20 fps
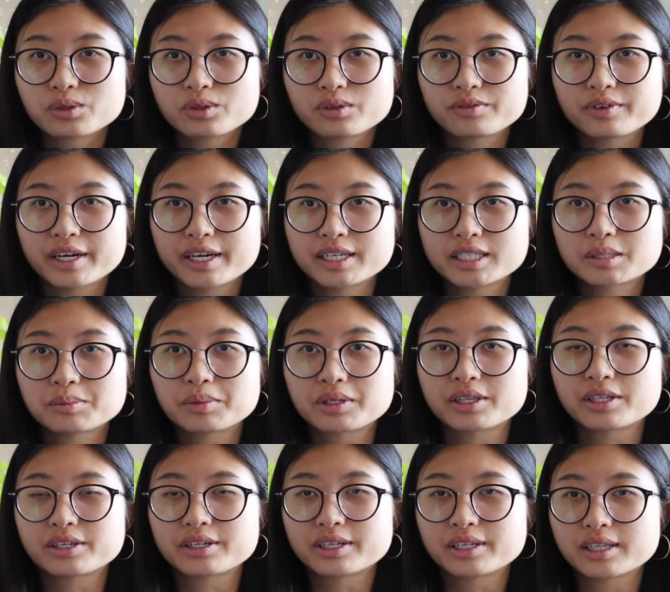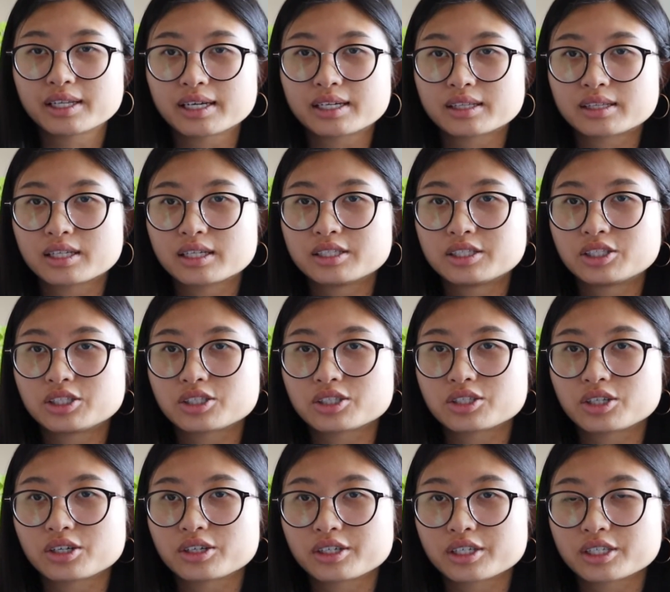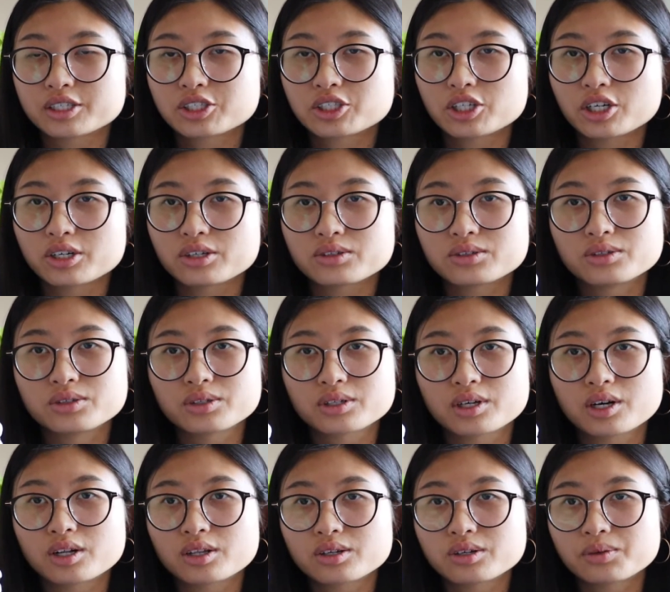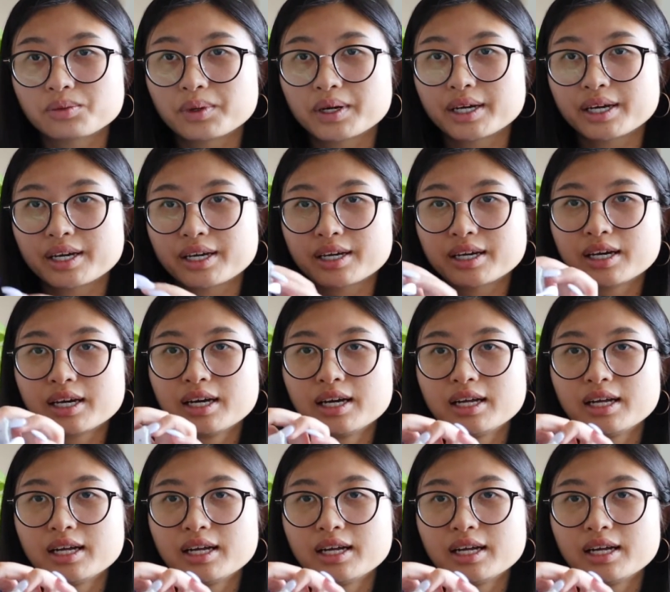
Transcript: Vans, but they're in like the dark charcoal colorway